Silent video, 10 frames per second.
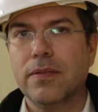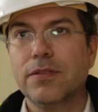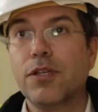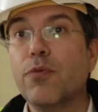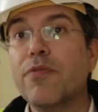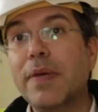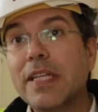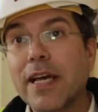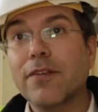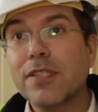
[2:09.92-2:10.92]
So we've been
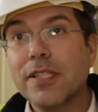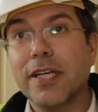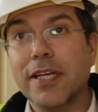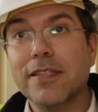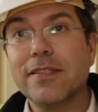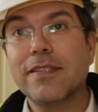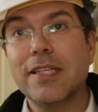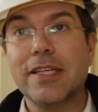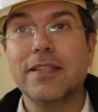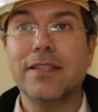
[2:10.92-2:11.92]
downstairs
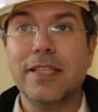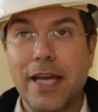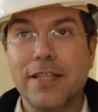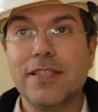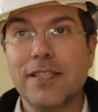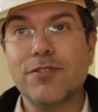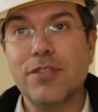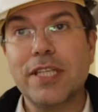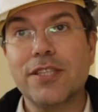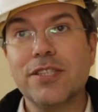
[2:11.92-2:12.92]
in the 18th century
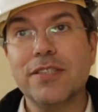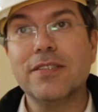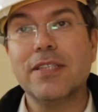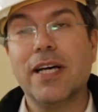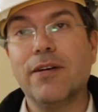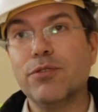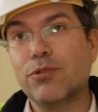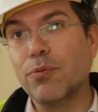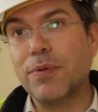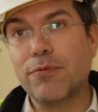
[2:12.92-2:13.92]
kitchen,
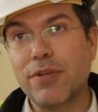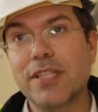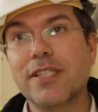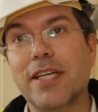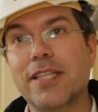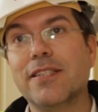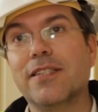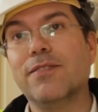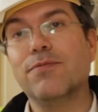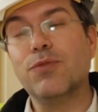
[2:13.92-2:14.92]
which will be reinstated
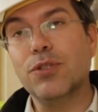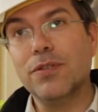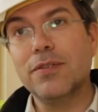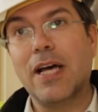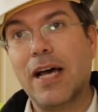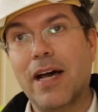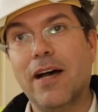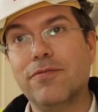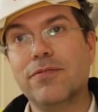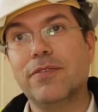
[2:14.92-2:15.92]
and will
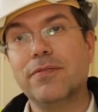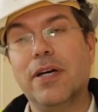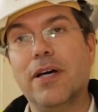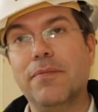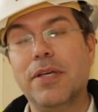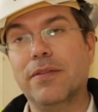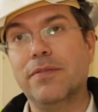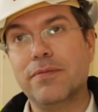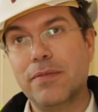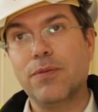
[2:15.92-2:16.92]
have,
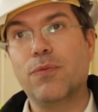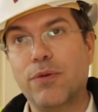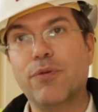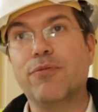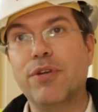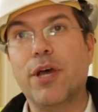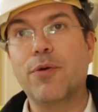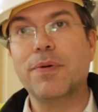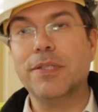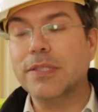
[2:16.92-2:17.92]
when we
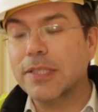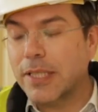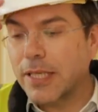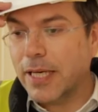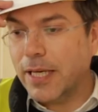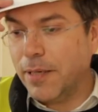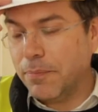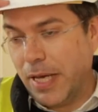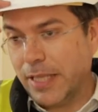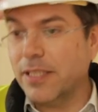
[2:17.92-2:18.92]
reopen,
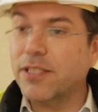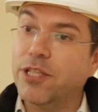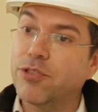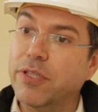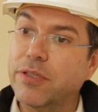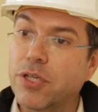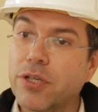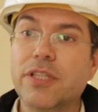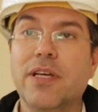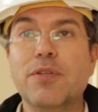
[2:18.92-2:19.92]
18th century
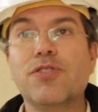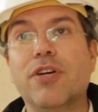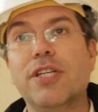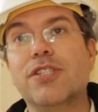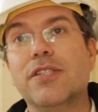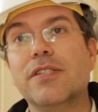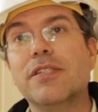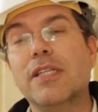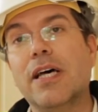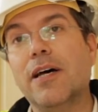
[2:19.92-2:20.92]
cooking demonstrations.